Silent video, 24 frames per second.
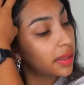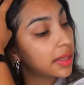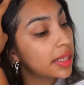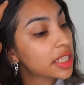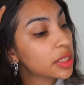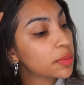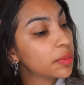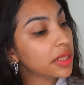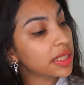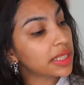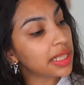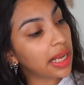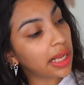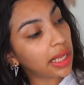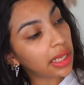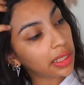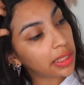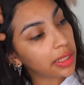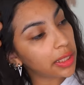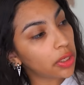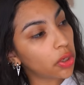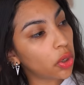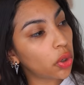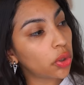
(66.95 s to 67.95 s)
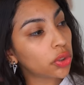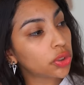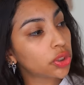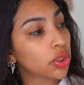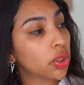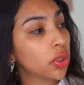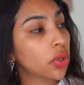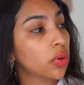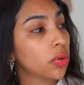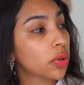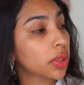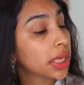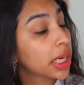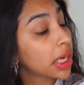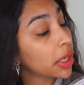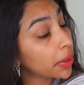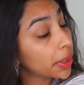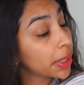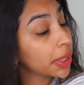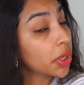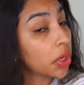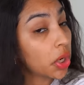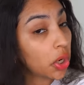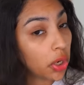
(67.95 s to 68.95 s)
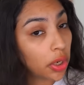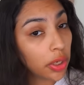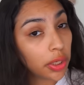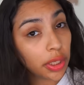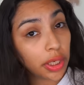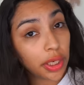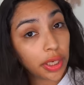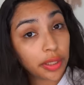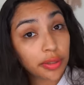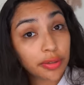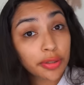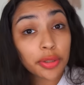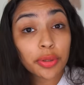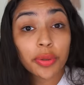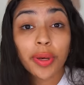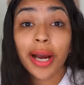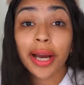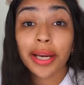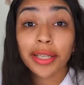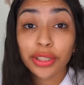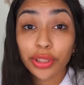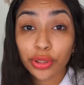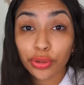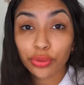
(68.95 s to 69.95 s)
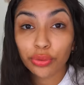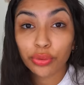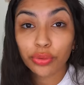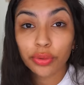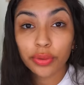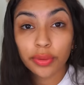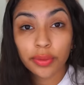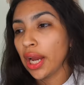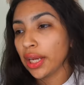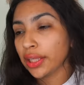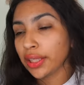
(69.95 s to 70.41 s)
This mentality also carried on into high school.